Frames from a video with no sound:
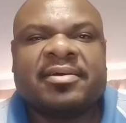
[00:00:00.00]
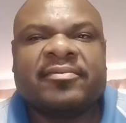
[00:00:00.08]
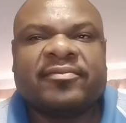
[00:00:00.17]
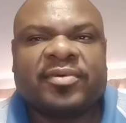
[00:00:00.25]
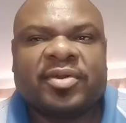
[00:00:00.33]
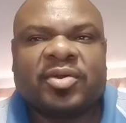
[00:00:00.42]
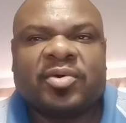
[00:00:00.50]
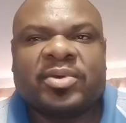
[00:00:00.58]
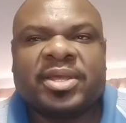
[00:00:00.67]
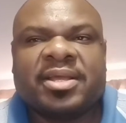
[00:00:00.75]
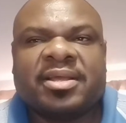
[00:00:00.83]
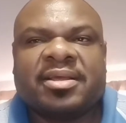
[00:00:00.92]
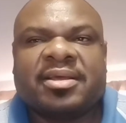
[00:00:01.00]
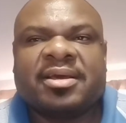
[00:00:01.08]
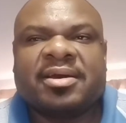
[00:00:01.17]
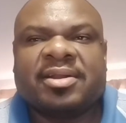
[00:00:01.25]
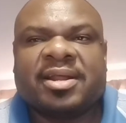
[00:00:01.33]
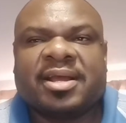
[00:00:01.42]
following
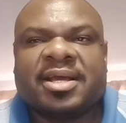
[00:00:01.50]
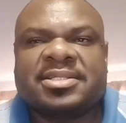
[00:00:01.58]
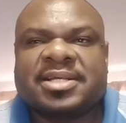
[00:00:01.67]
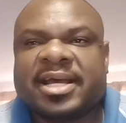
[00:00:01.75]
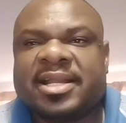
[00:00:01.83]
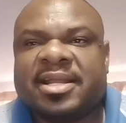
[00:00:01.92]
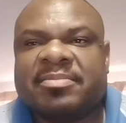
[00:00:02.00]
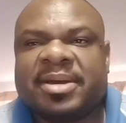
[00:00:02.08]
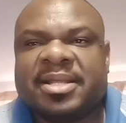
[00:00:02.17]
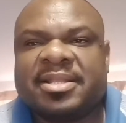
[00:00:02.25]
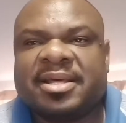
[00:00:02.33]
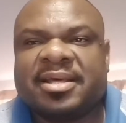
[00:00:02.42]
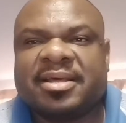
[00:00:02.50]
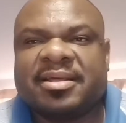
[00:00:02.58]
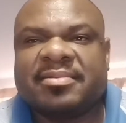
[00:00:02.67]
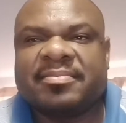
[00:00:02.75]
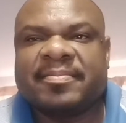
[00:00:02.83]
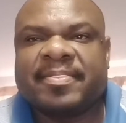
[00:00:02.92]
or as guided by the
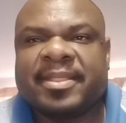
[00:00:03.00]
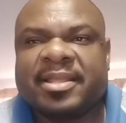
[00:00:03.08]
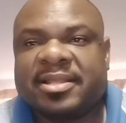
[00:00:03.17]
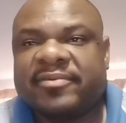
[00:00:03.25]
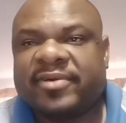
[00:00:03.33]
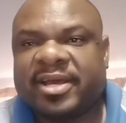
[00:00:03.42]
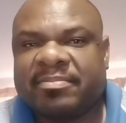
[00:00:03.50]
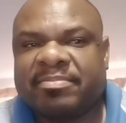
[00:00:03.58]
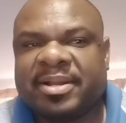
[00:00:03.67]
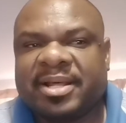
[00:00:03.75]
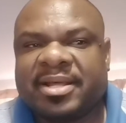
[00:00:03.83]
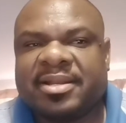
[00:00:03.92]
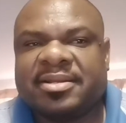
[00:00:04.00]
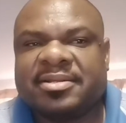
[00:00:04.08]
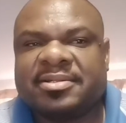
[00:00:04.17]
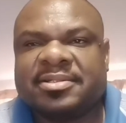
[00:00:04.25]
file plan.